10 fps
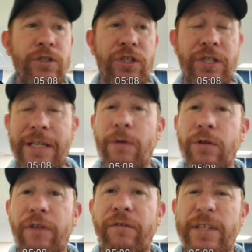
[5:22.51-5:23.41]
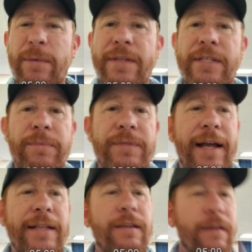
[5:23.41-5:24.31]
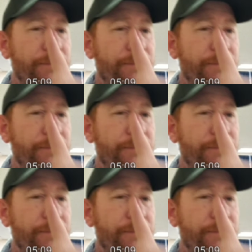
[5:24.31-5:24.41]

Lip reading: just because I was looking for some of the substats.